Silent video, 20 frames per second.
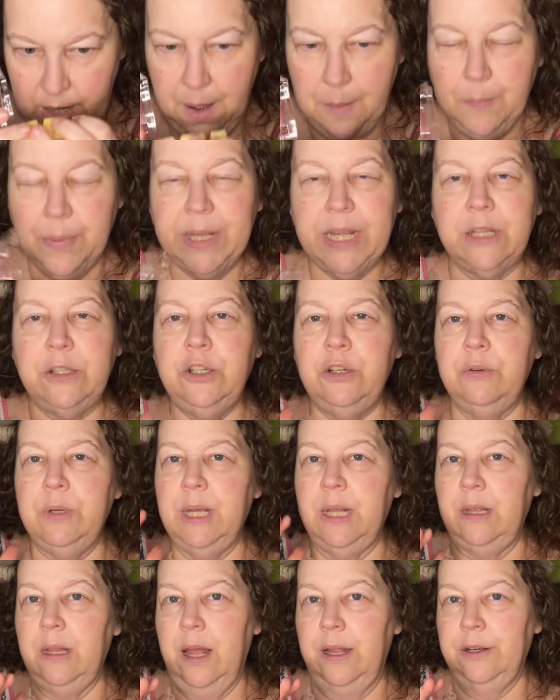But I do
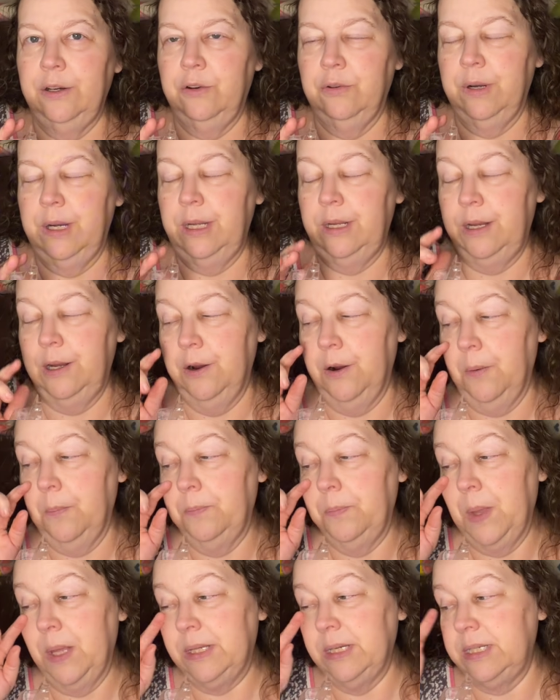get a lot of green here.
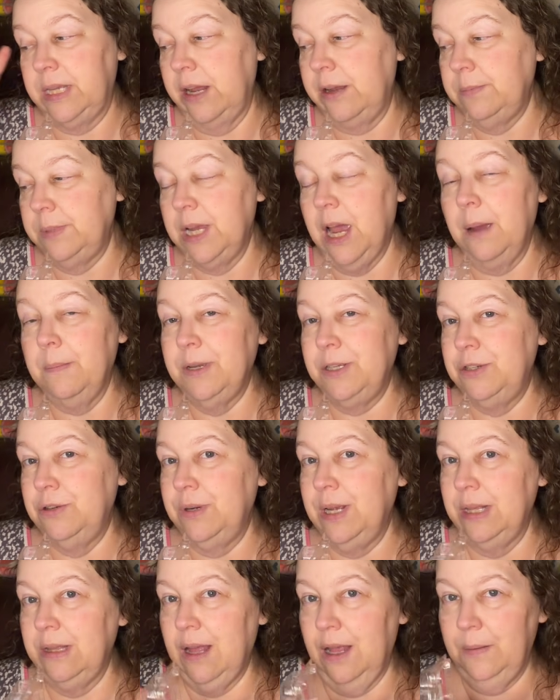At the same time, I do
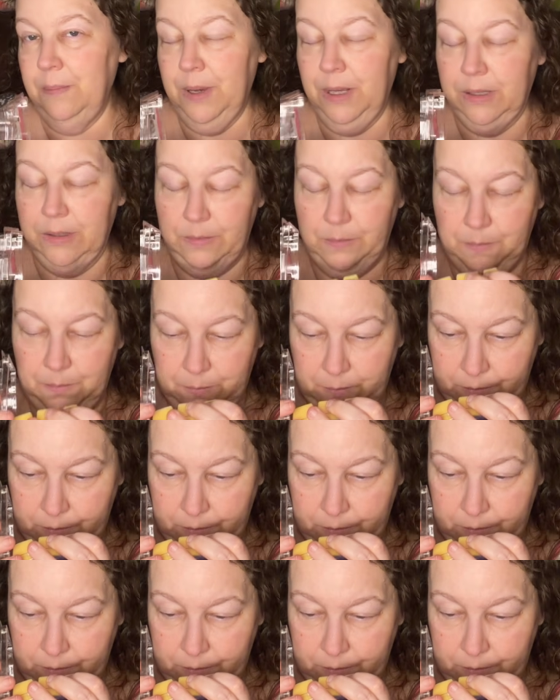get a lot of melon.